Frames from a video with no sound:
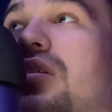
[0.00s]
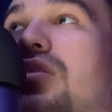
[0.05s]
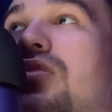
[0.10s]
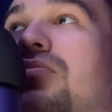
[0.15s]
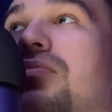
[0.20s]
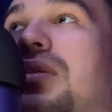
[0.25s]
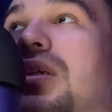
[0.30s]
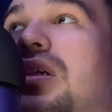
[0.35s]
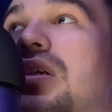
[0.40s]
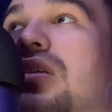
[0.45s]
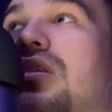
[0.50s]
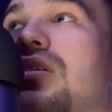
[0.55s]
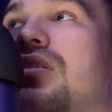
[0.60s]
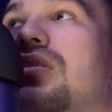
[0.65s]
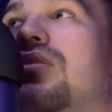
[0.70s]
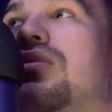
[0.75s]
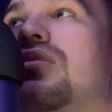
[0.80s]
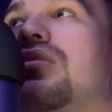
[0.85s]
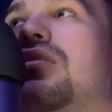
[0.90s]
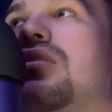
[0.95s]
to be
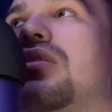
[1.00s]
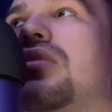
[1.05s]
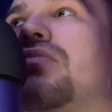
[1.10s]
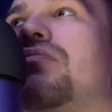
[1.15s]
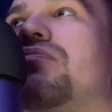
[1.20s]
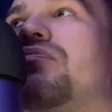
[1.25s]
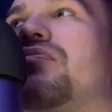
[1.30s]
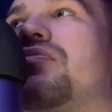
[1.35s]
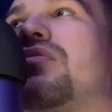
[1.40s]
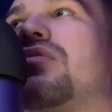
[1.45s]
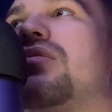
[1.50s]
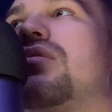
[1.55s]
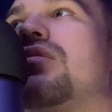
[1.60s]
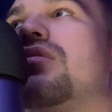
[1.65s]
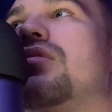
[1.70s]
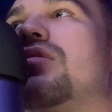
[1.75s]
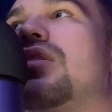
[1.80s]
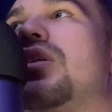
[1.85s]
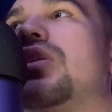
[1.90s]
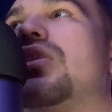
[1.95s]
honest, and
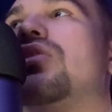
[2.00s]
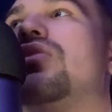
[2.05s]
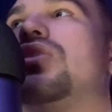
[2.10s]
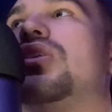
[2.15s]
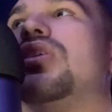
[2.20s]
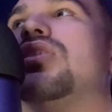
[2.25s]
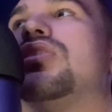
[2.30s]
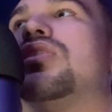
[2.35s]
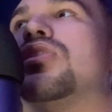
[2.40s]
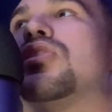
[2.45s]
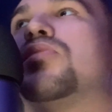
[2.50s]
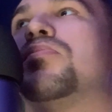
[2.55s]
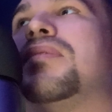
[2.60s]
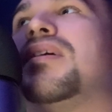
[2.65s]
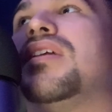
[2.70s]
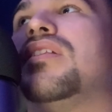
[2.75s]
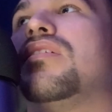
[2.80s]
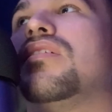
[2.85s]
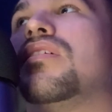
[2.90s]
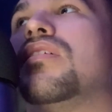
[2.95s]
they could just
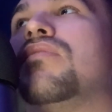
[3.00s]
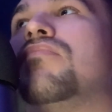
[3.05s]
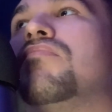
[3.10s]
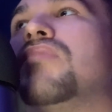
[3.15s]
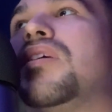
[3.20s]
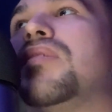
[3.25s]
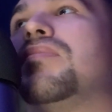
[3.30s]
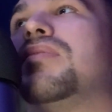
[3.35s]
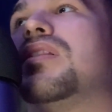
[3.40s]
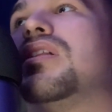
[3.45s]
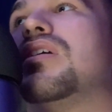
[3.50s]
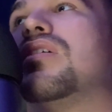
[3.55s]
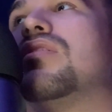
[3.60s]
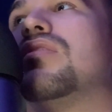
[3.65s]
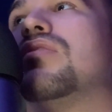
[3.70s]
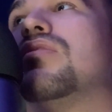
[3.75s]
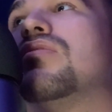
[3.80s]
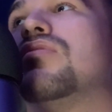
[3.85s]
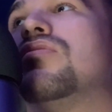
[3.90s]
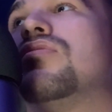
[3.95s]
expand it, maybe like
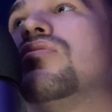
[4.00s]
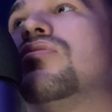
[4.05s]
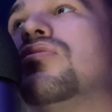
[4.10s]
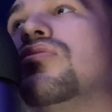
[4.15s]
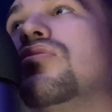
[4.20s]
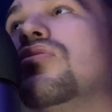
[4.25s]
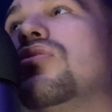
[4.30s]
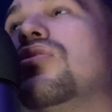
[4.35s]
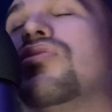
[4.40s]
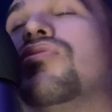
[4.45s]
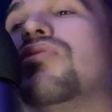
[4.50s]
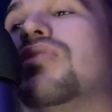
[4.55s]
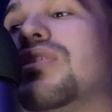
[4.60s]
2 to 3